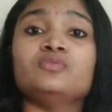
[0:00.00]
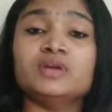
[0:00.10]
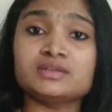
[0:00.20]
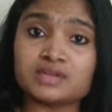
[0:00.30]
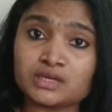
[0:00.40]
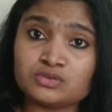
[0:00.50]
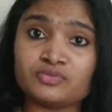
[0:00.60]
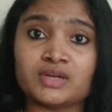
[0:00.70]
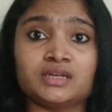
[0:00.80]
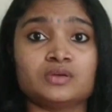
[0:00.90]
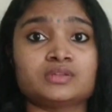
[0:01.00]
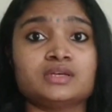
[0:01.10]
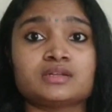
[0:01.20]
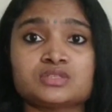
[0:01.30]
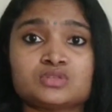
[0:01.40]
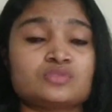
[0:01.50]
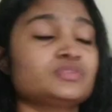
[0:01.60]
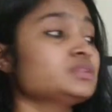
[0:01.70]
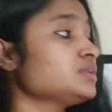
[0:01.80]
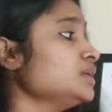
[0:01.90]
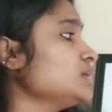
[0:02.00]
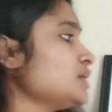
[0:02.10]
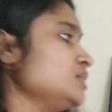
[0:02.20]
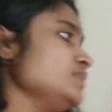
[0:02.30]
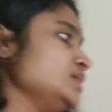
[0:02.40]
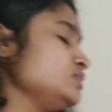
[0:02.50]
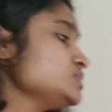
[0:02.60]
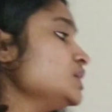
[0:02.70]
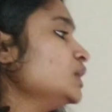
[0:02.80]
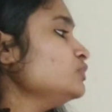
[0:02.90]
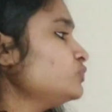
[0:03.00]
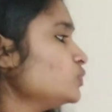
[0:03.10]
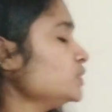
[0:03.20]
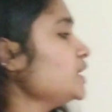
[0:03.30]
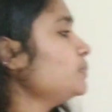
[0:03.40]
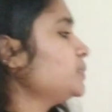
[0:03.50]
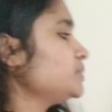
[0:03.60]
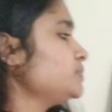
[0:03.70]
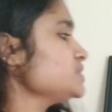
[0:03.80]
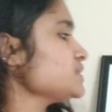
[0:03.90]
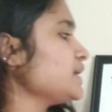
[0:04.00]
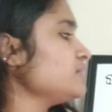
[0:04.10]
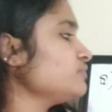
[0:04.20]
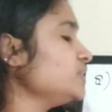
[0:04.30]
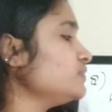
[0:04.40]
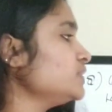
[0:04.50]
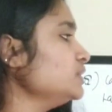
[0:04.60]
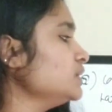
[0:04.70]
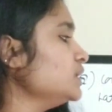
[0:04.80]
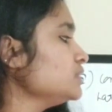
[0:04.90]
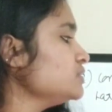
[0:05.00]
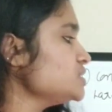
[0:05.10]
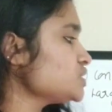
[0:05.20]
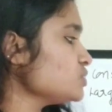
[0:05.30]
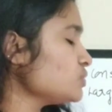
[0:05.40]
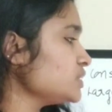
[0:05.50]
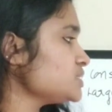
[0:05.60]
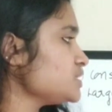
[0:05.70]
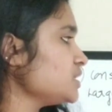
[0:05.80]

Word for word: We will try to find out the rest of the three current values. And for that purpose, I have given this node is